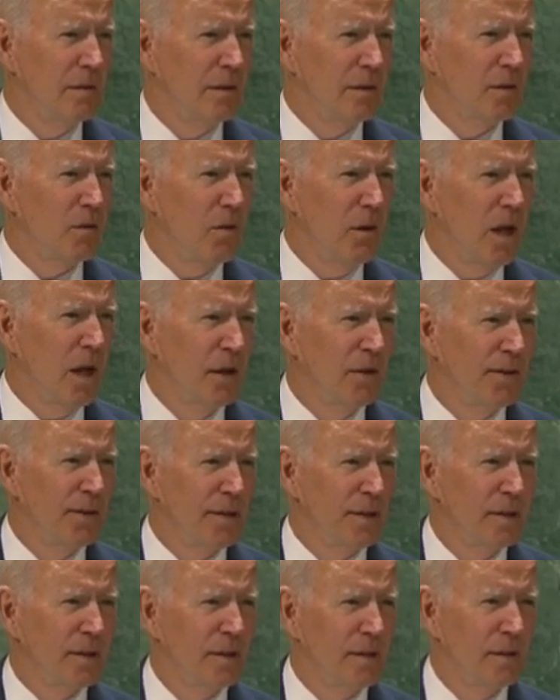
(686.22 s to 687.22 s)

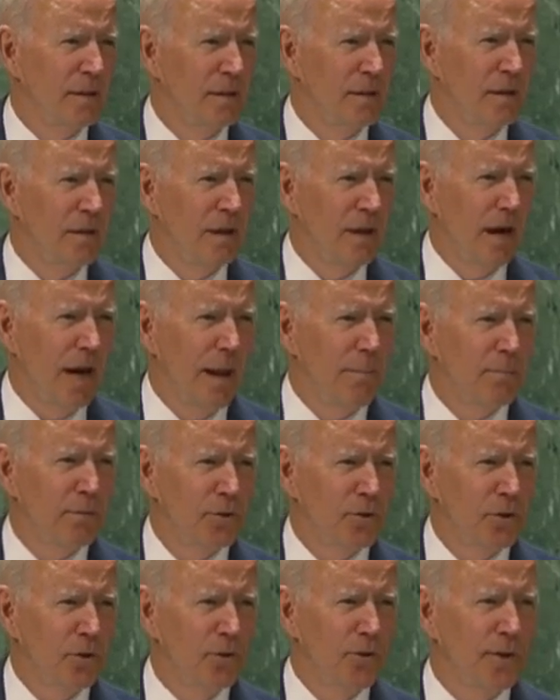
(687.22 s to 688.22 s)
equality,
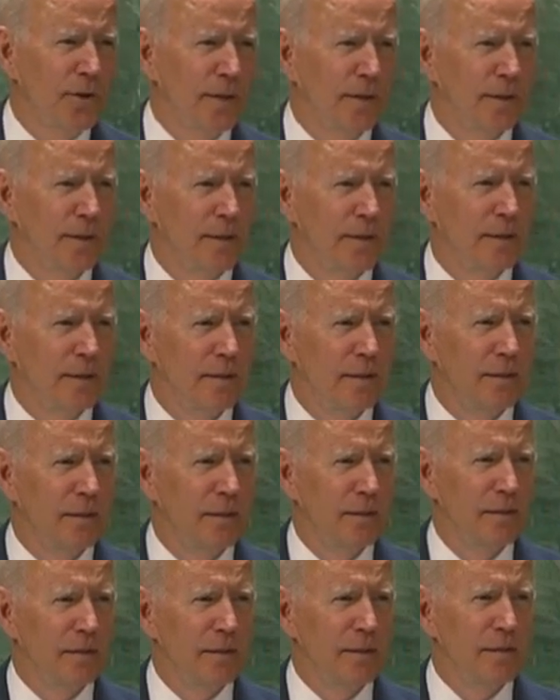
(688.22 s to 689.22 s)
opportunity,
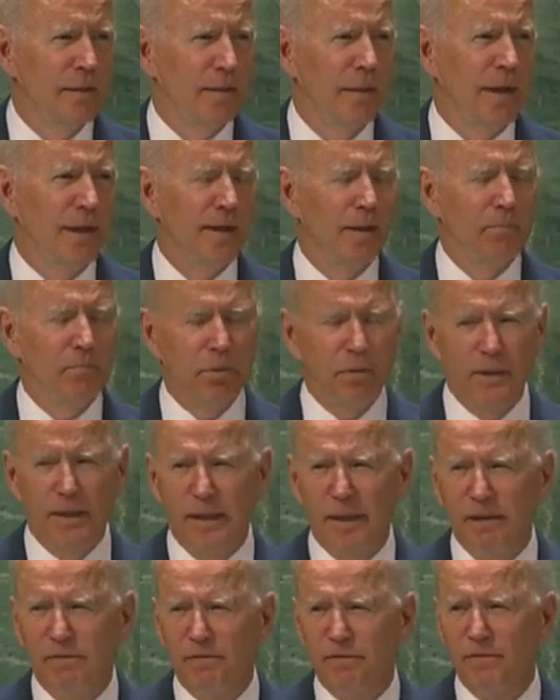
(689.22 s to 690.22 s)
and a
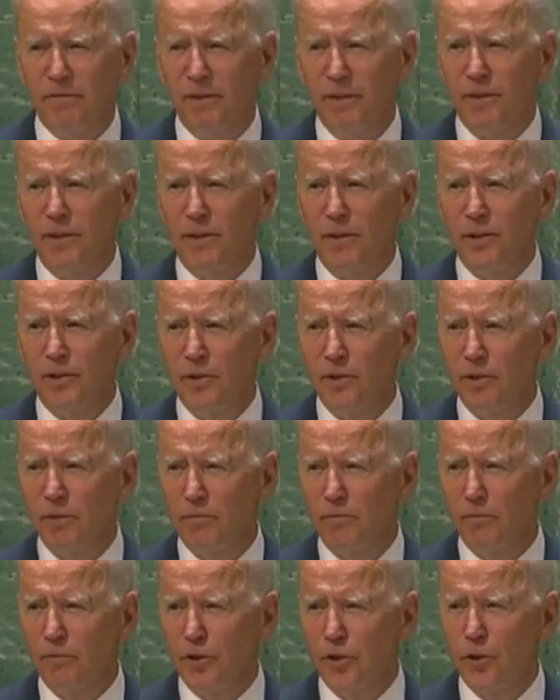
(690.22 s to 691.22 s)
belief in the
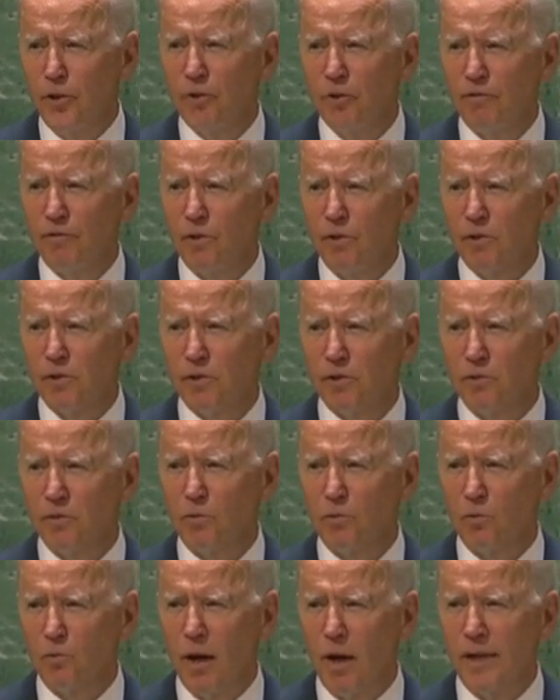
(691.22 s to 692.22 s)

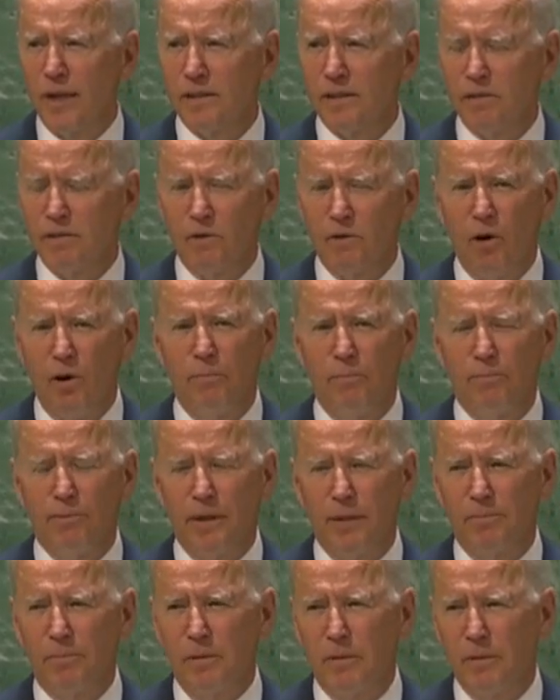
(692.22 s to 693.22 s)
universal rights of all
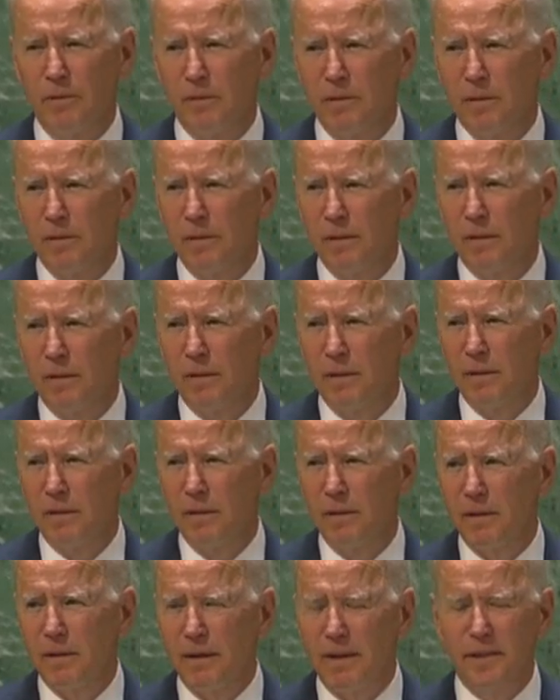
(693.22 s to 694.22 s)
people.
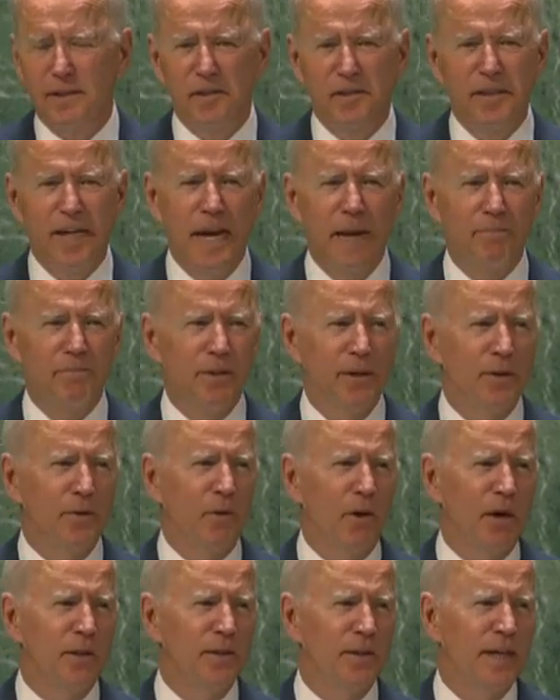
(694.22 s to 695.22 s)
It's stamped
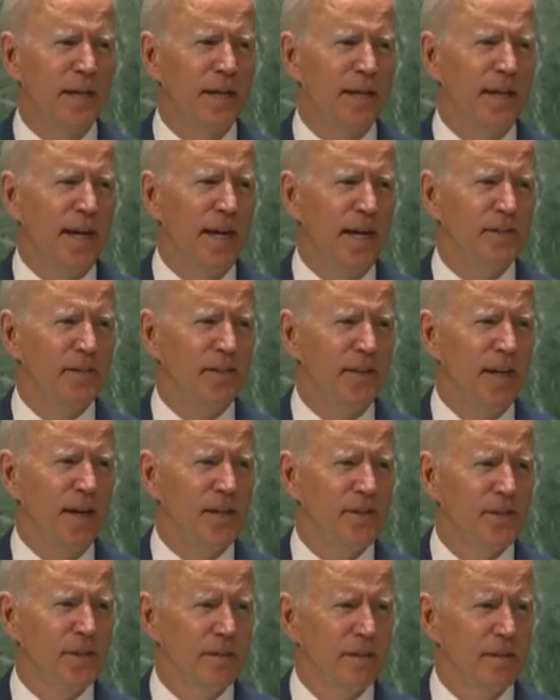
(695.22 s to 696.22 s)
into our DNA as a
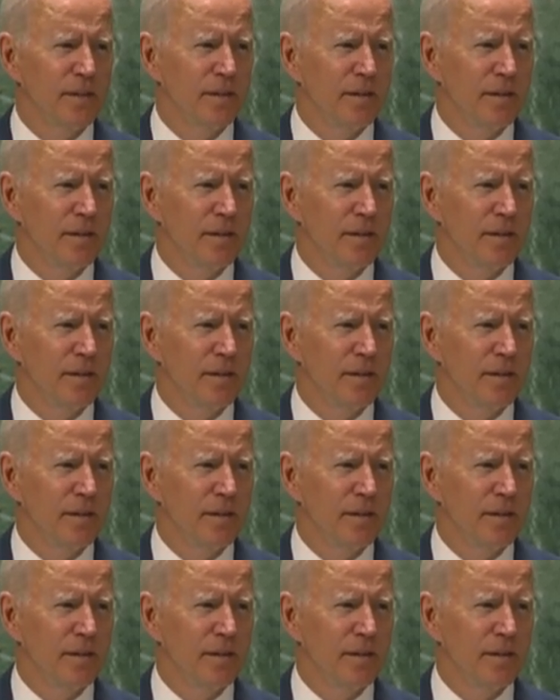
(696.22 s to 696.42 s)
nation,